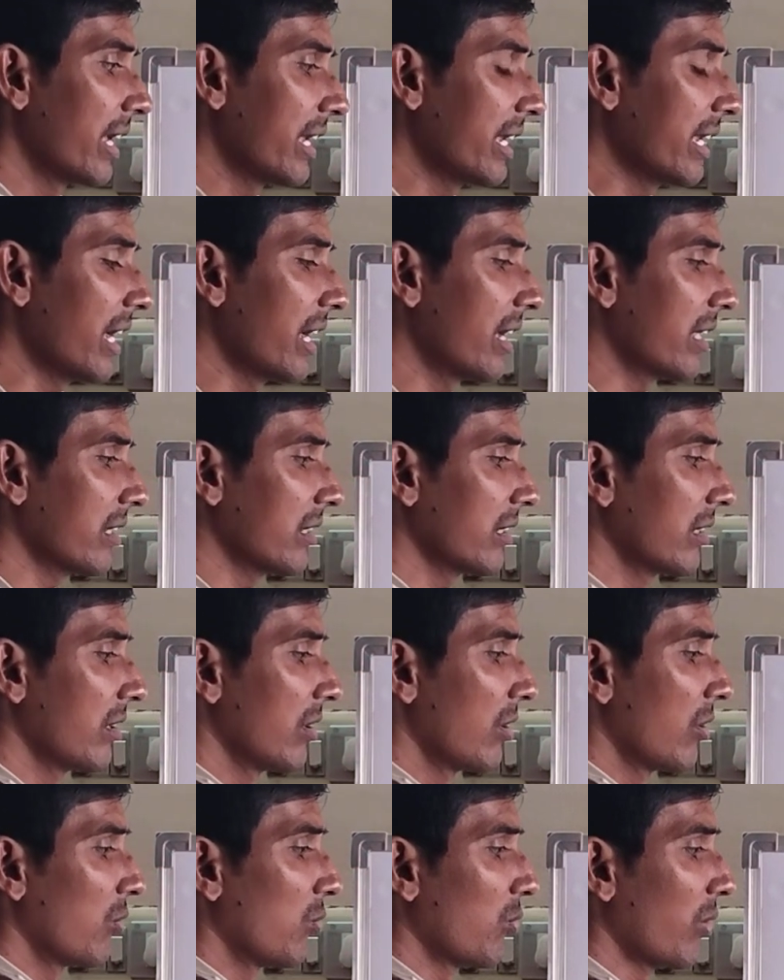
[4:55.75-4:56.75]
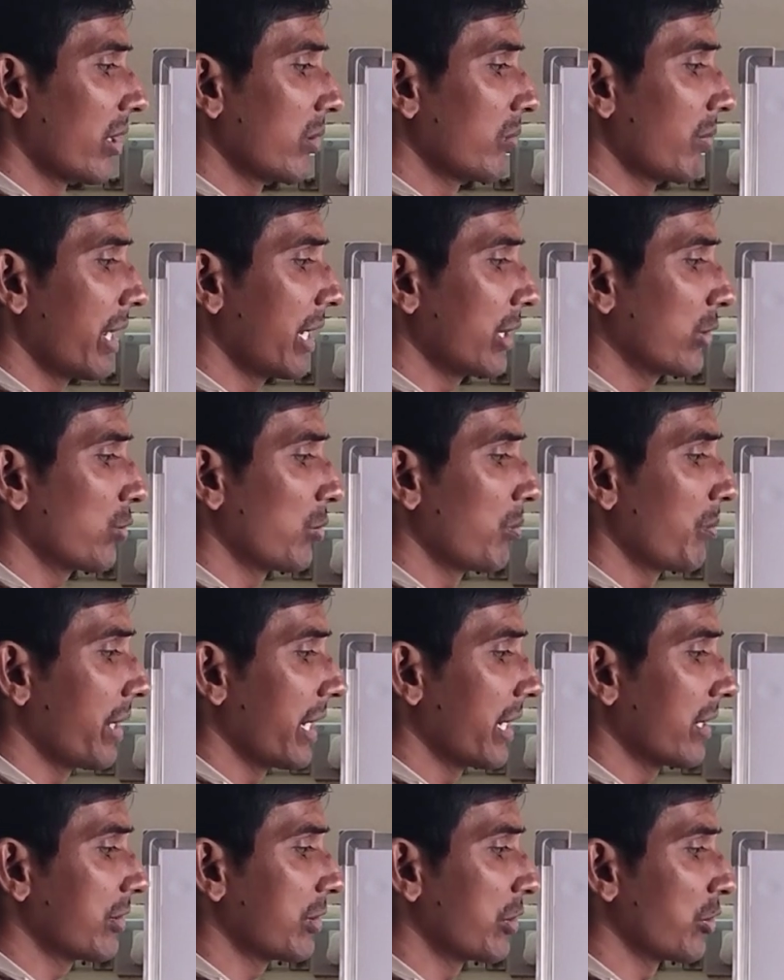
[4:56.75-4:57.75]
Here 1/2
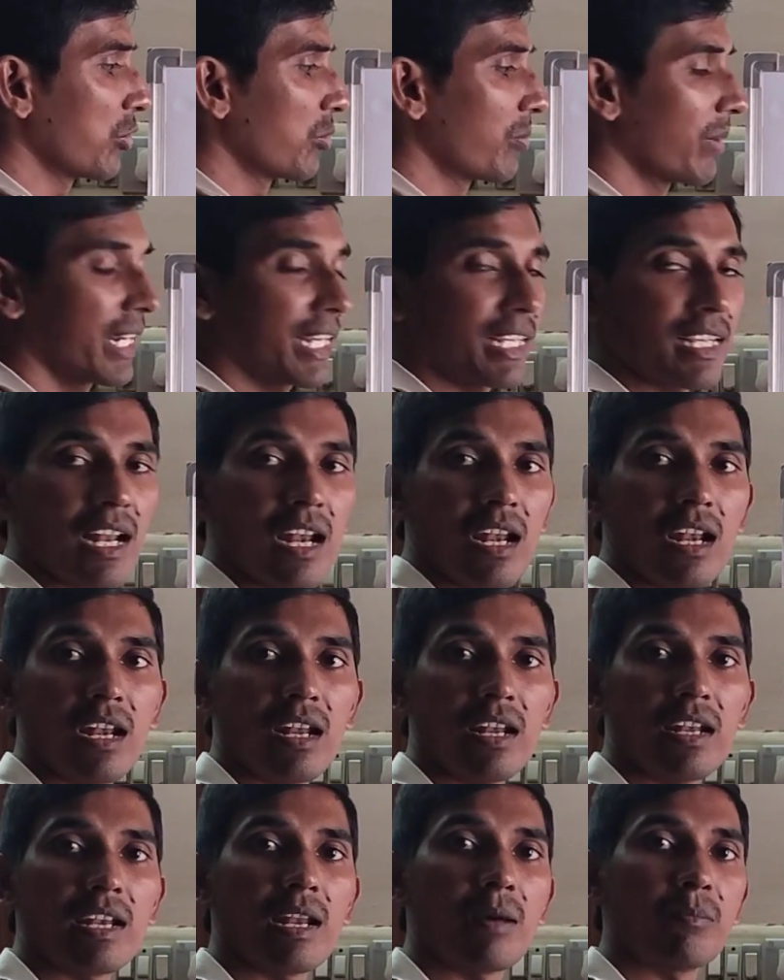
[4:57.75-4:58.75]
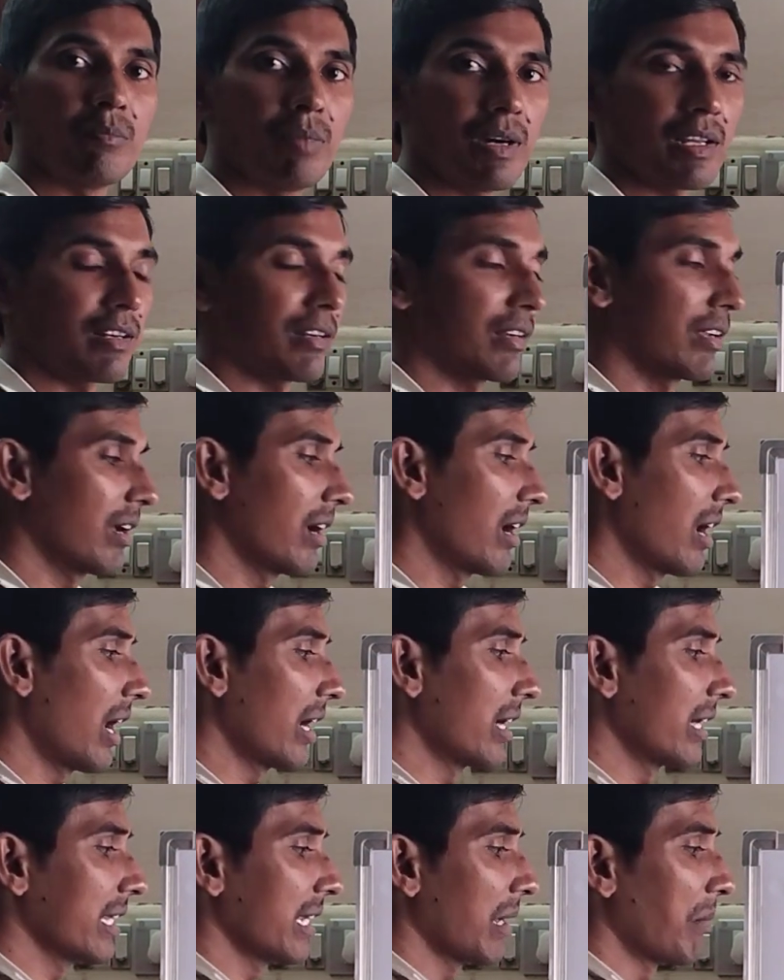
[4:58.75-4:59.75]
means numerical number
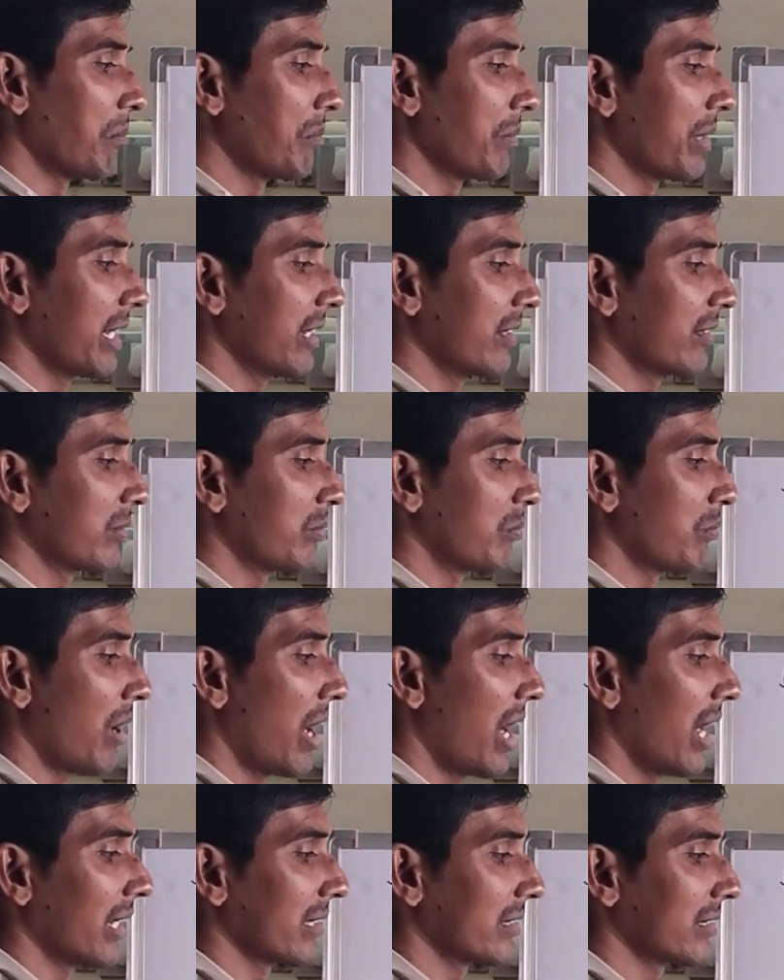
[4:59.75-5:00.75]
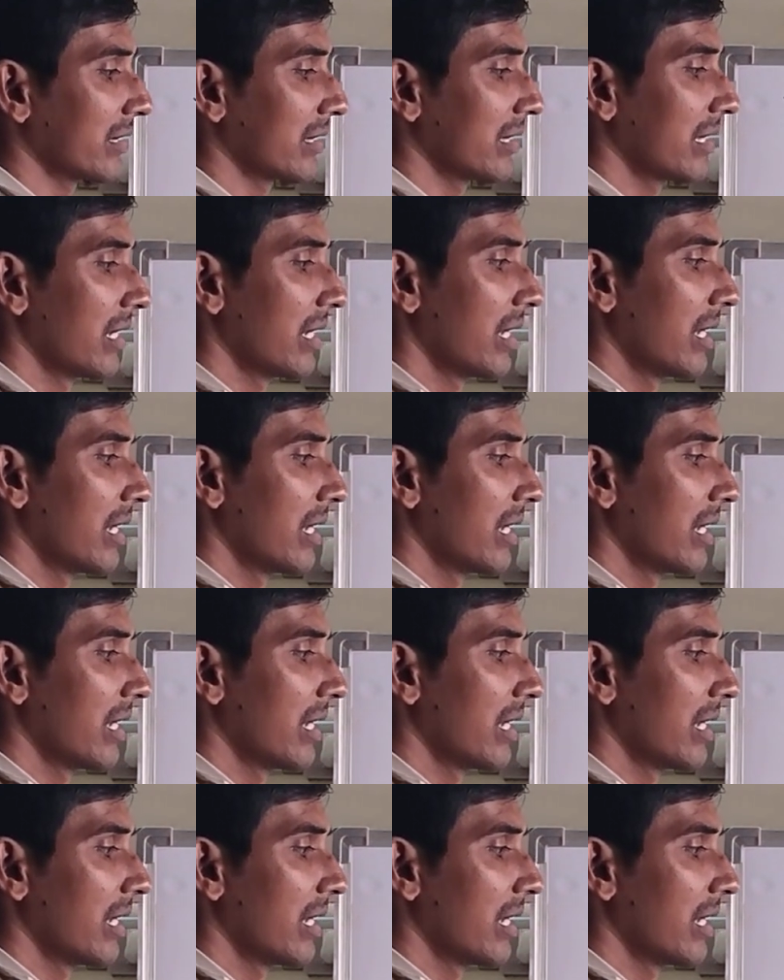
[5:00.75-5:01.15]
and m means mass.